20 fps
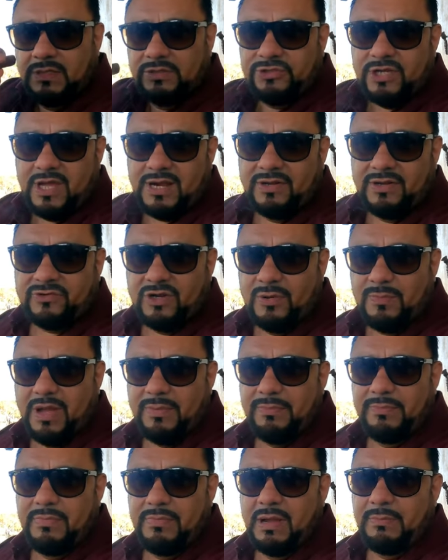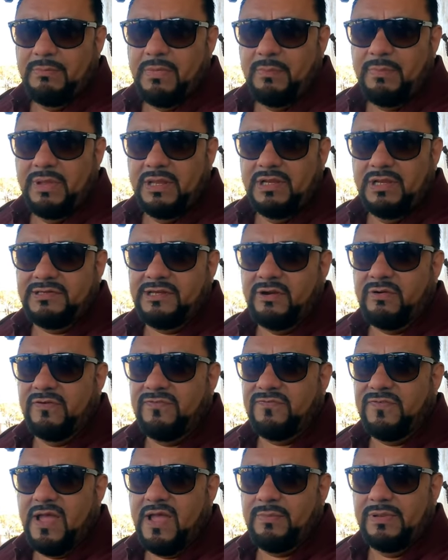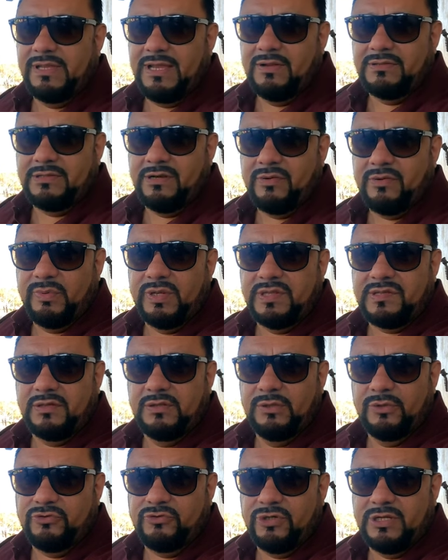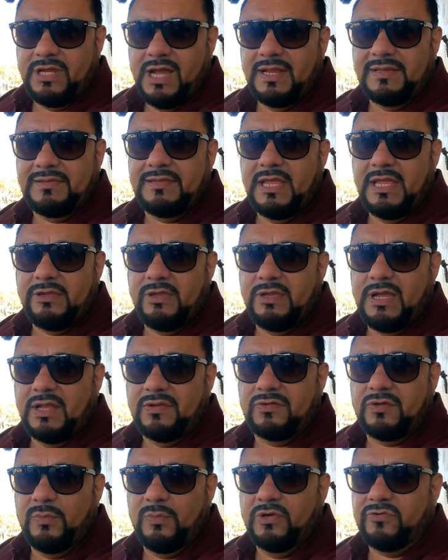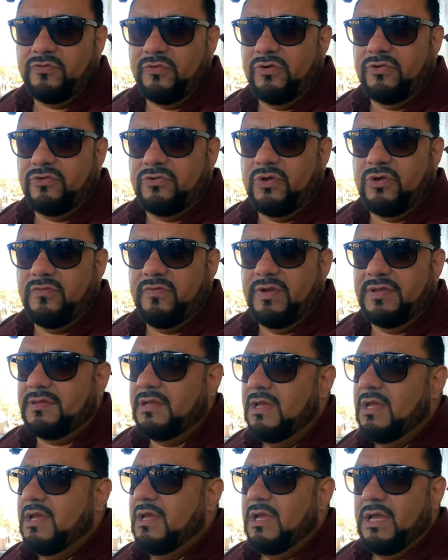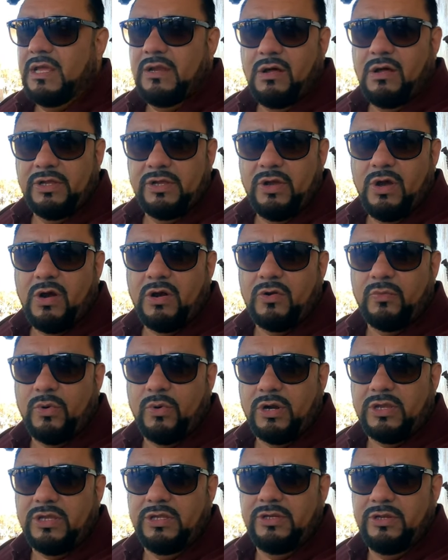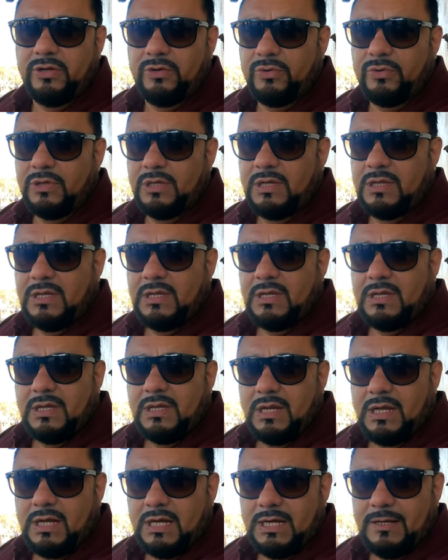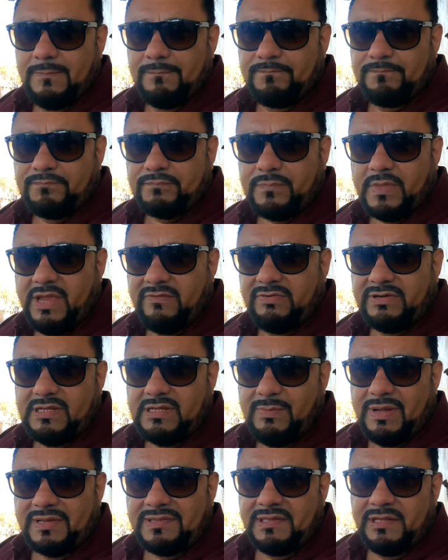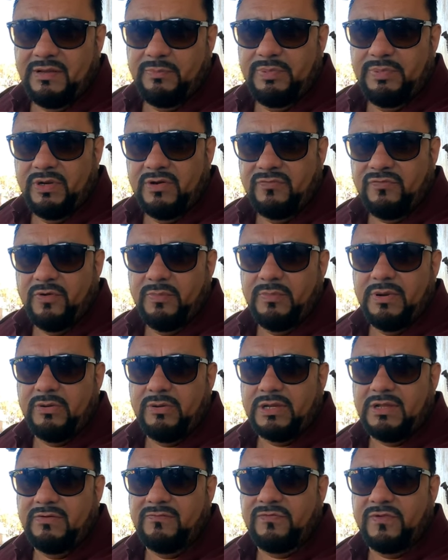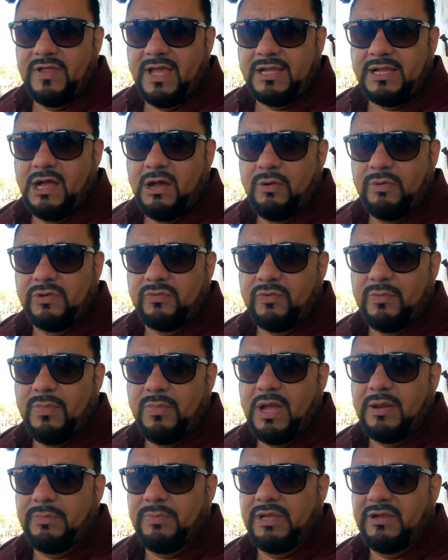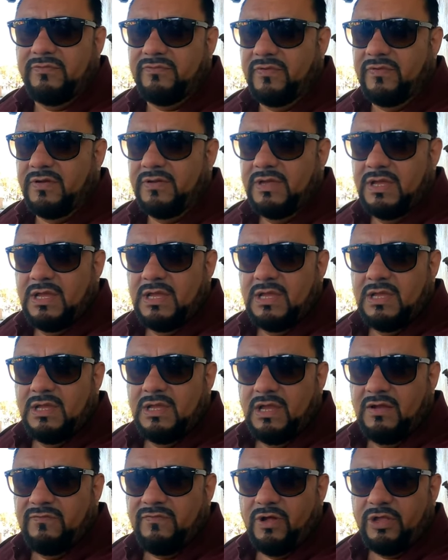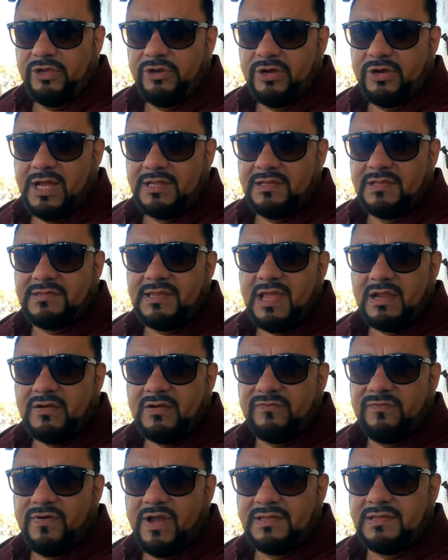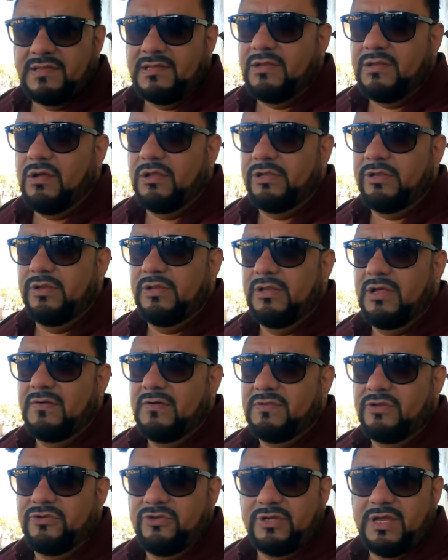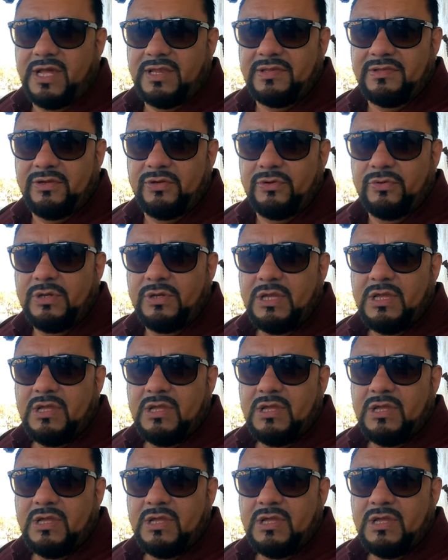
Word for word: Shout out to my military family out there. We salute you guys. Thank you guys so much for your service and all your hard work you do. Every time I see a beautiful American flag, I always remind me of all your guys' sacrifices and all your love that you guys do